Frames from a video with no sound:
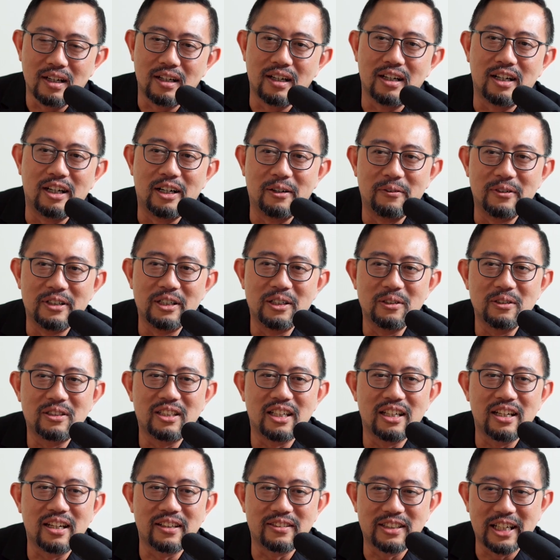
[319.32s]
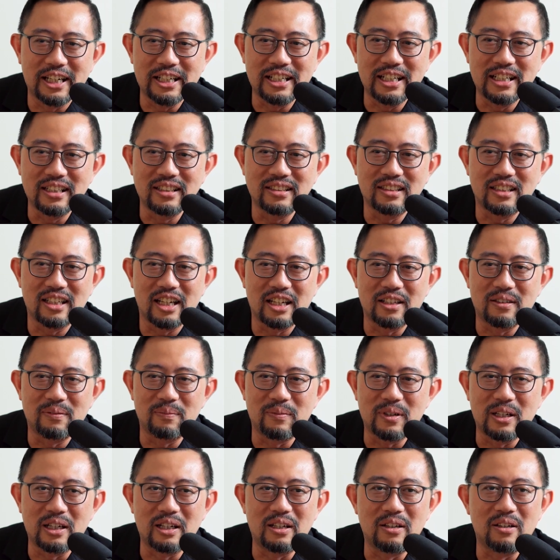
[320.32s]
Our new signings has
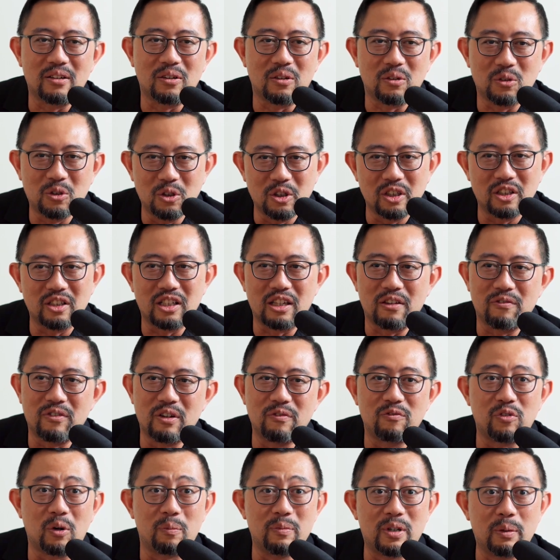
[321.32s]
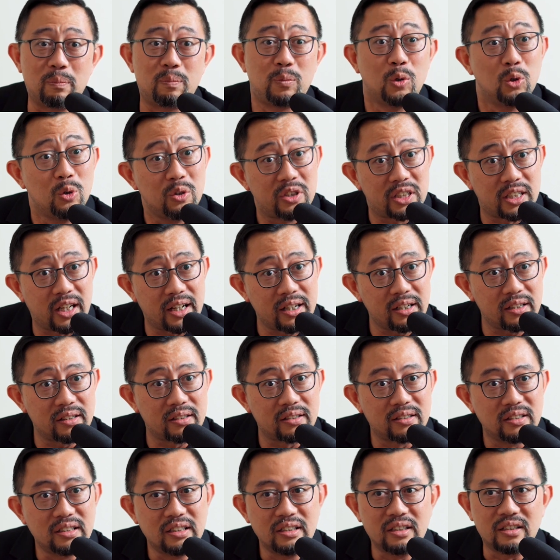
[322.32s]
been good, even from the blue side.
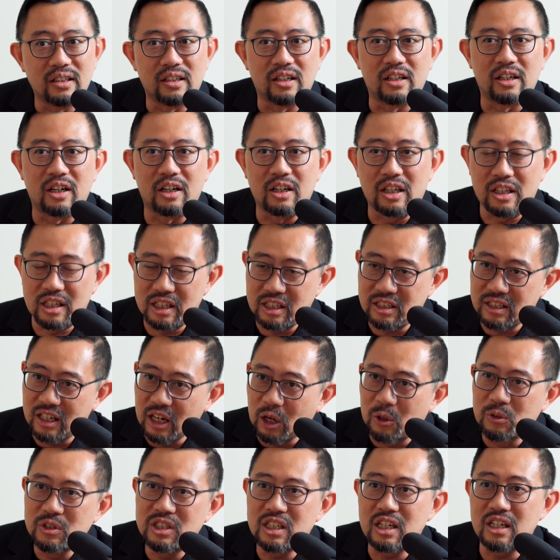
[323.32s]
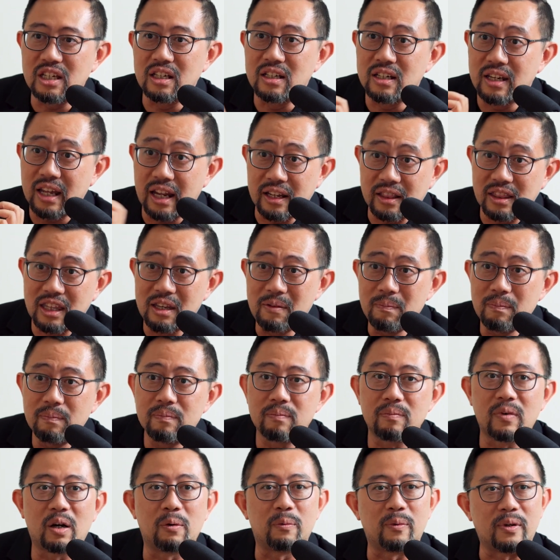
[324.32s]
Is lousy in that
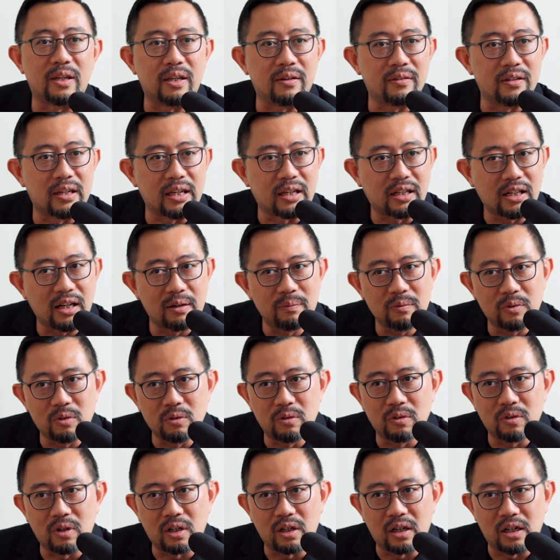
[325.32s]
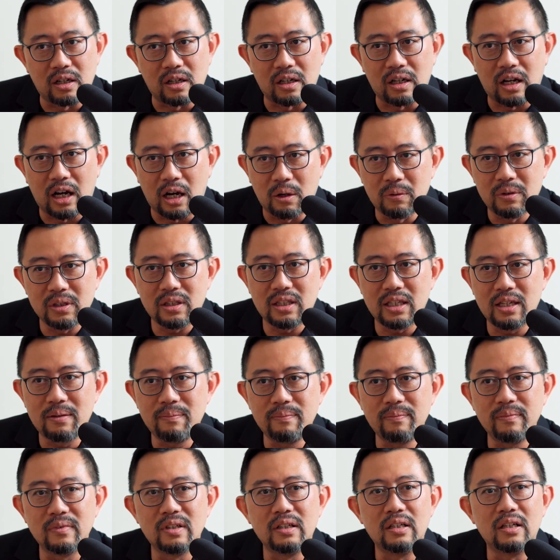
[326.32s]
team, but when they come to our
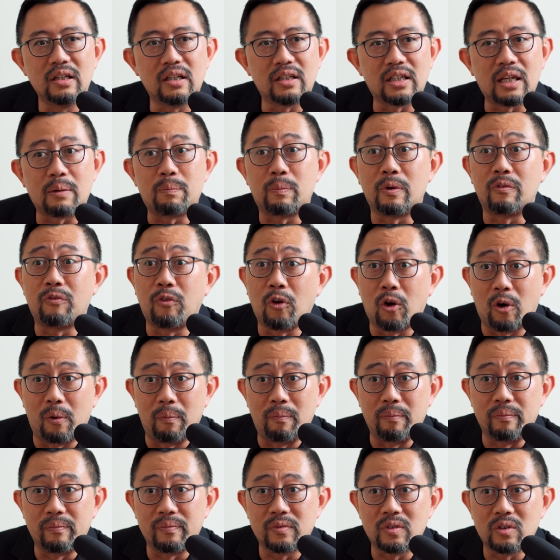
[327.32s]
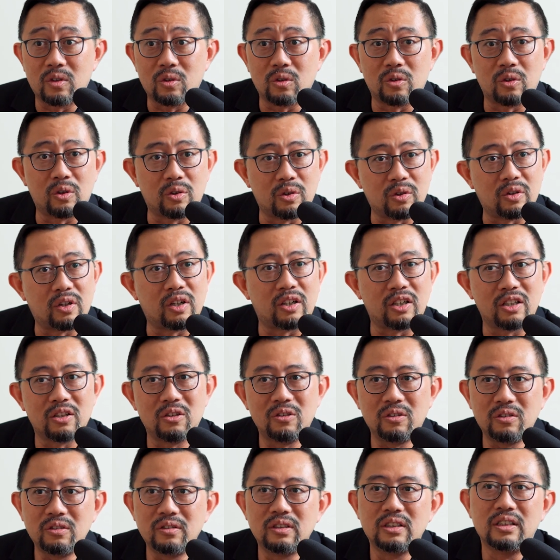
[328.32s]
team, they perform. So,
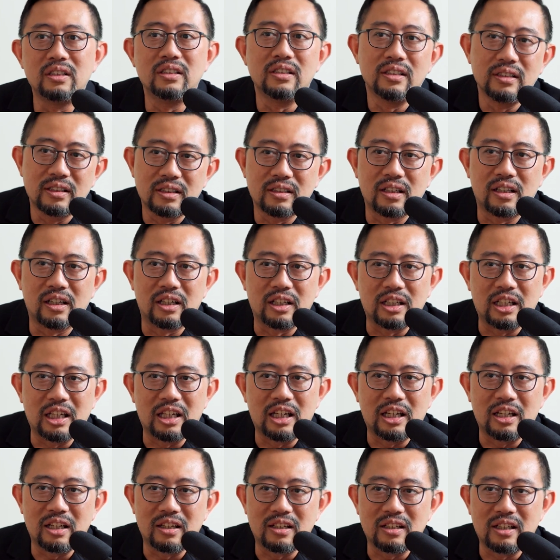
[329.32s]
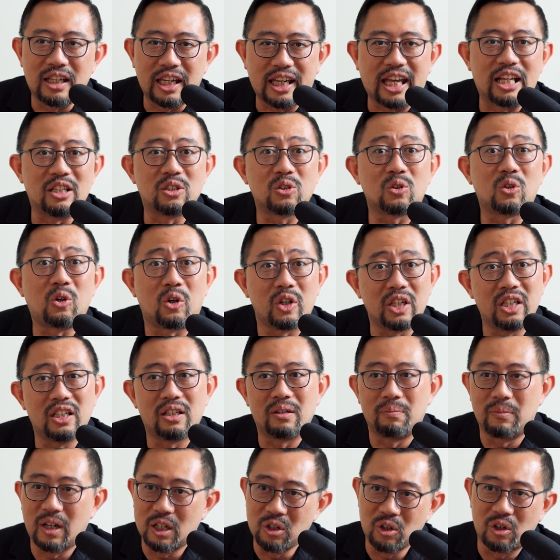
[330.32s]
you know, they can score
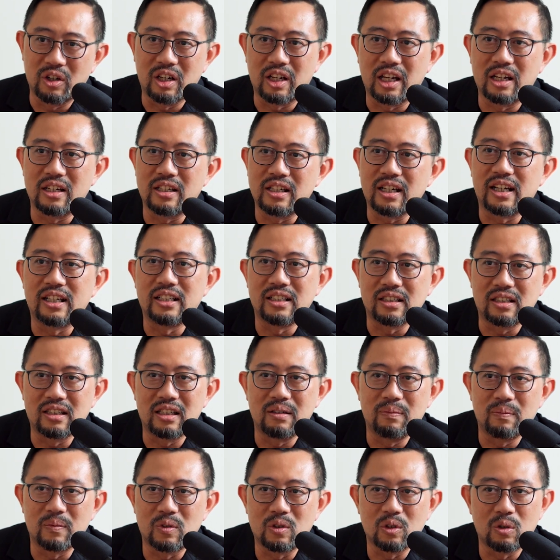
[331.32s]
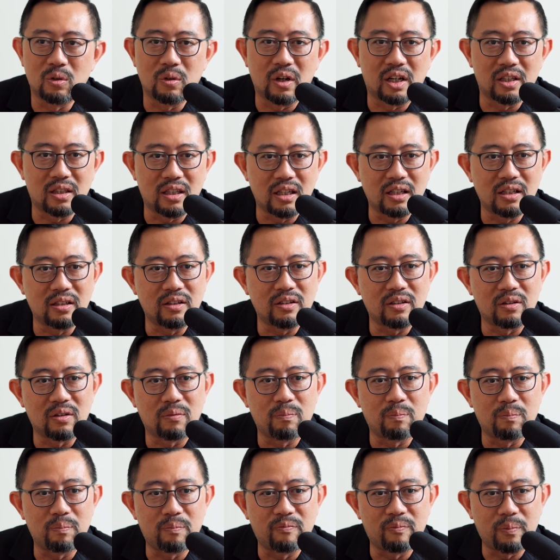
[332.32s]
here, but not at the other team. So, I think
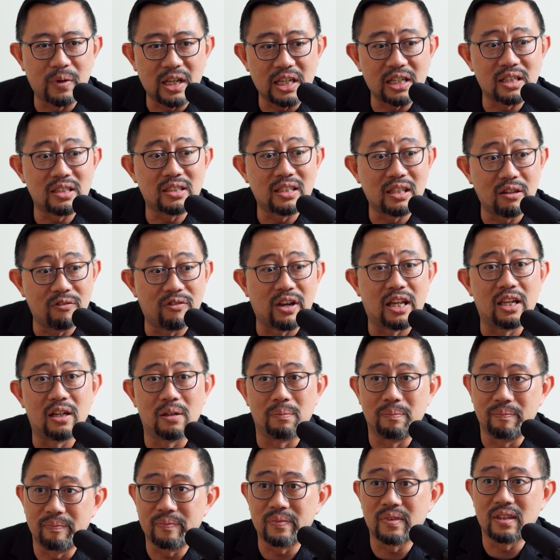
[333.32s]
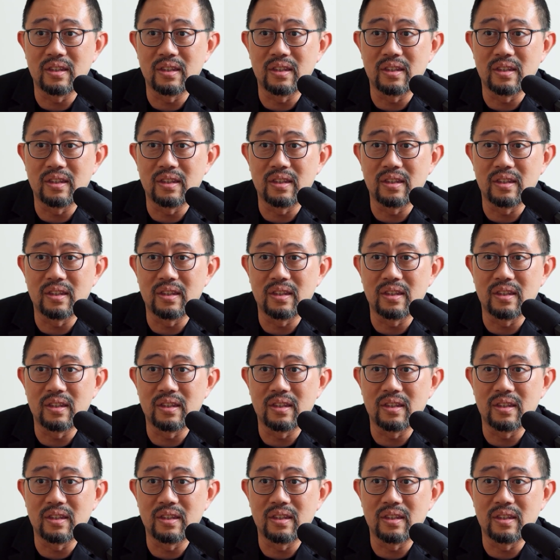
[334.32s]
players coach develop.